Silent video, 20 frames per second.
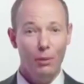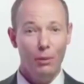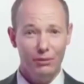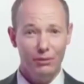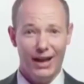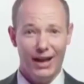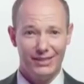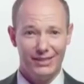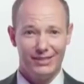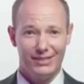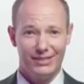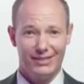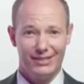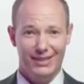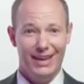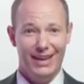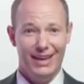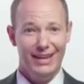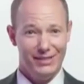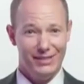And
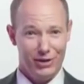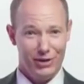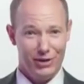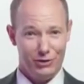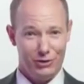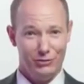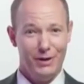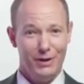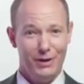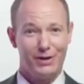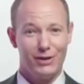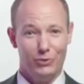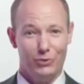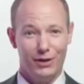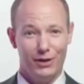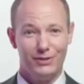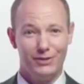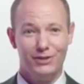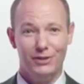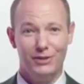complex is
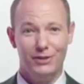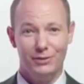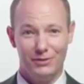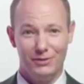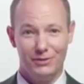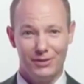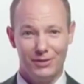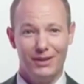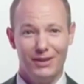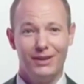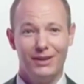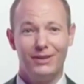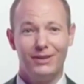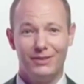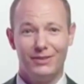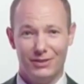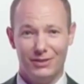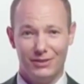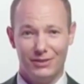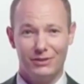the correct word to
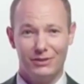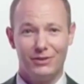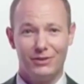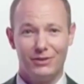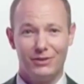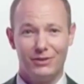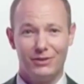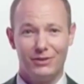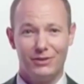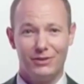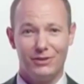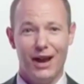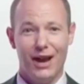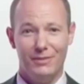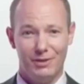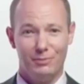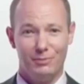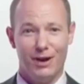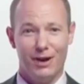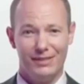use to
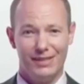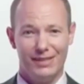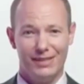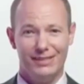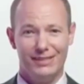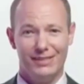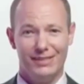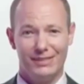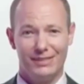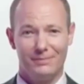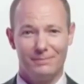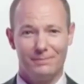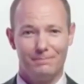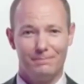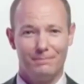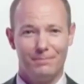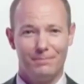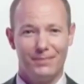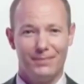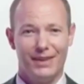describe these
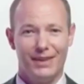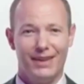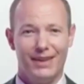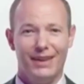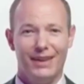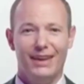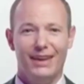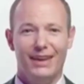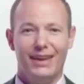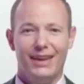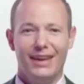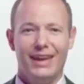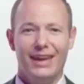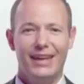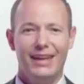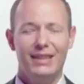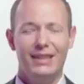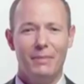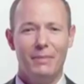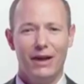processes.
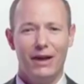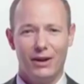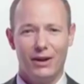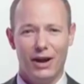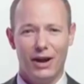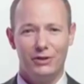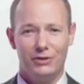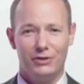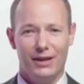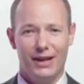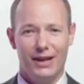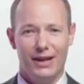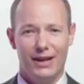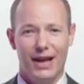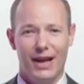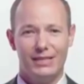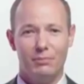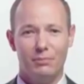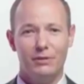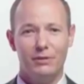In the
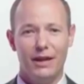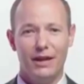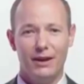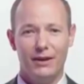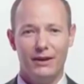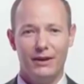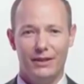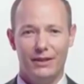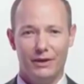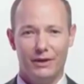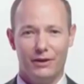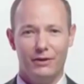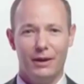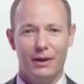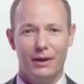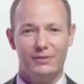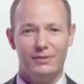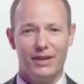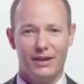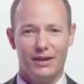mitochondria, as a
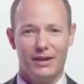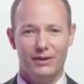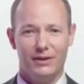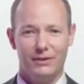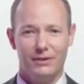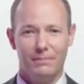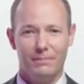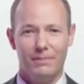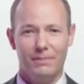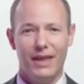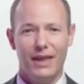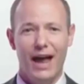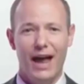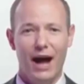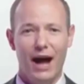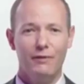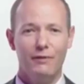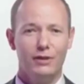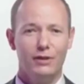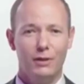player in the Krebs
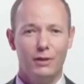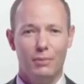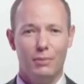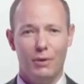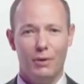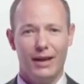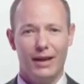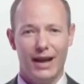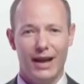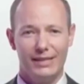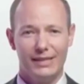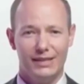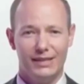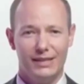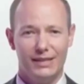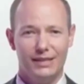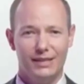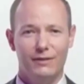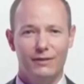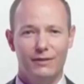cycle,
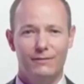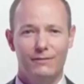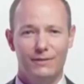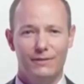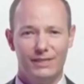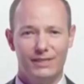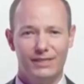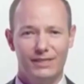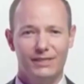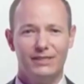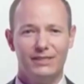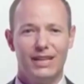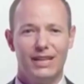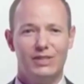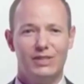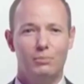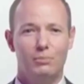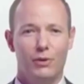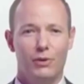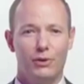alpha-lipoic acid
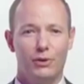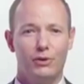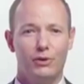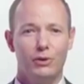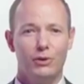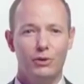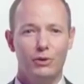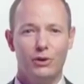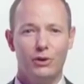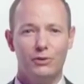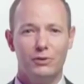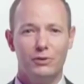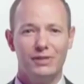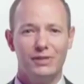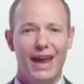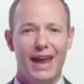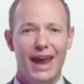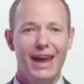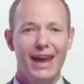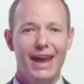facilitates
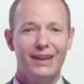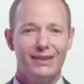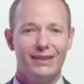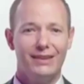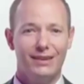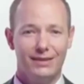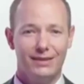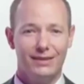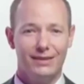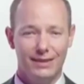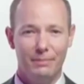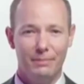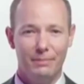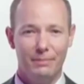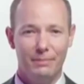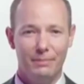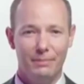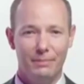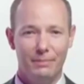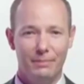both glucose
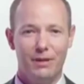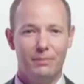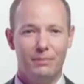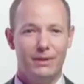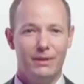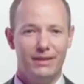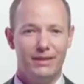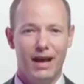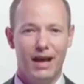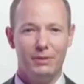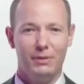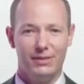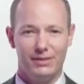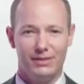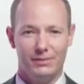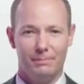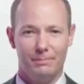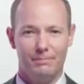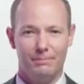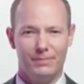and lipid
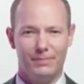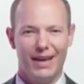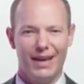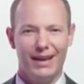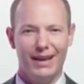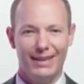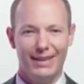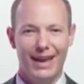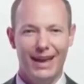metabolism.